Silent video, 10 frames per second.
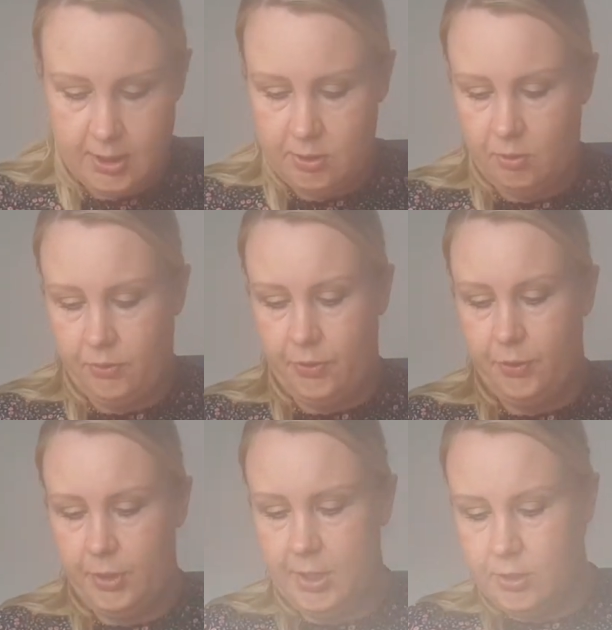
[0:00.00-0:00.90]
this on
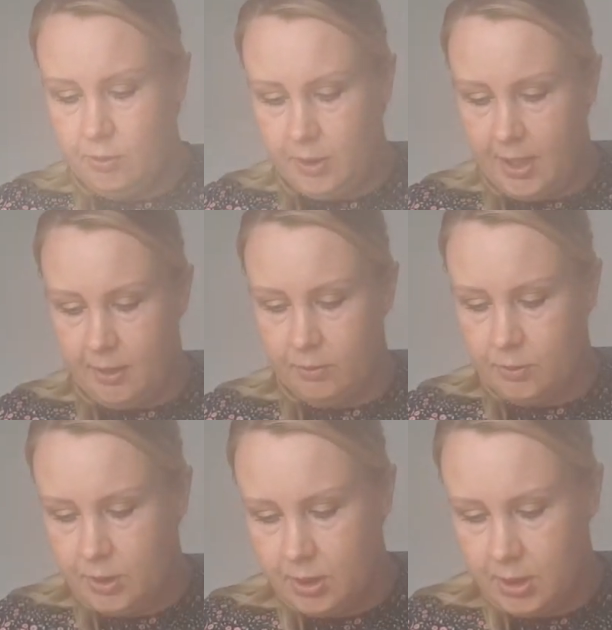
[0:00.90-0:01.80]
32
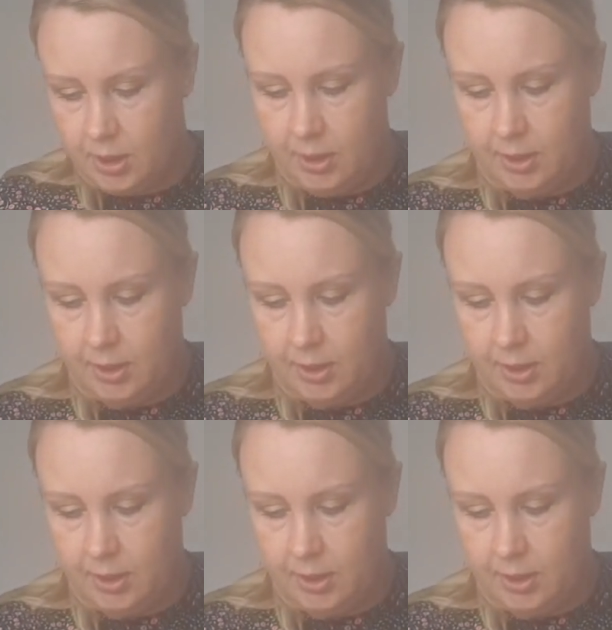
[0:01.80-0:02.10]
count